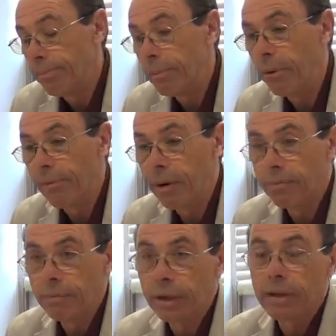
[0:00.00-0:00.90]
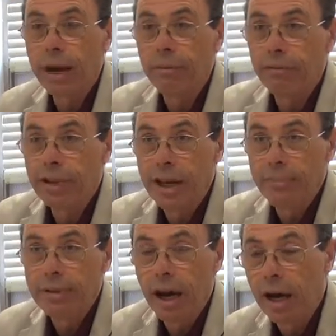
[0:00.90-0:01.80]
people from the time of
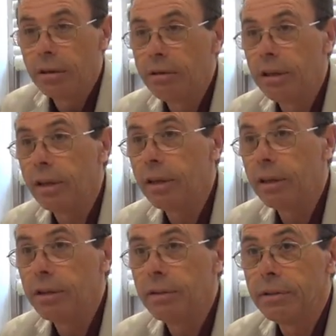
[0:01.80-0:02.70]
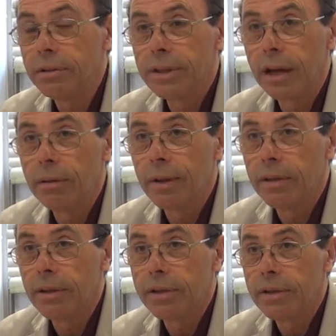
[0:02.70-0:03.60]
Jamestown
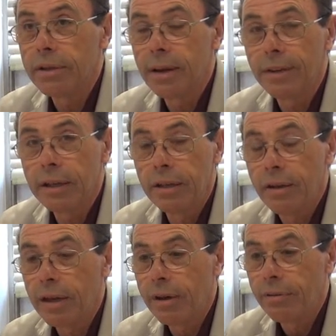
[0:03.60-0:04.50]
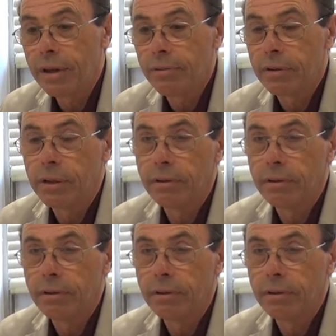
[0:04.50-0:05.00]
settlement in the 17th century,